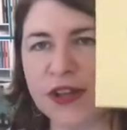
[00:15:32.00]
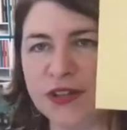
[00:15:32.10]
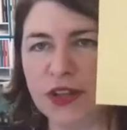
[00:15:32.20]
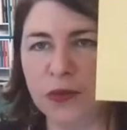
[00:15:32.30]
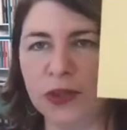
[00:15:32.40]

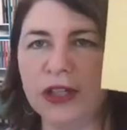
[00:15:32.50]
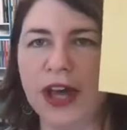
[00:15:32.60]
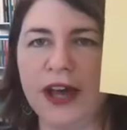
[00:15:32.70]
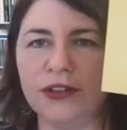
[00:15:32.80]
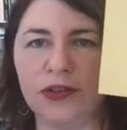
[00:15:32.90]
that you want to
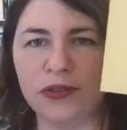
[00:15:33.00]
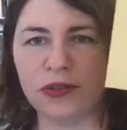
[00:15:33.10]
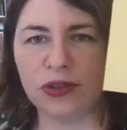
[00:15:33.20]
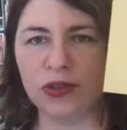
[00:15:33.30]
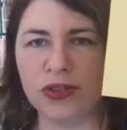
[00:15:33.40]
cut your
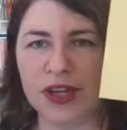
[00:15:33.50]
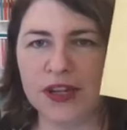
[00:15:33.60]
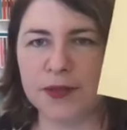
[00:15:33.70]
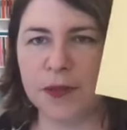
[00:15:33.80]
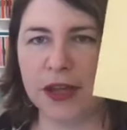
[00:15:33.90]

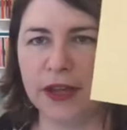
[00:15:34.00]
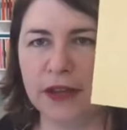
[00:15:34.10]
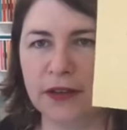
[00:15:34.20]
DSP.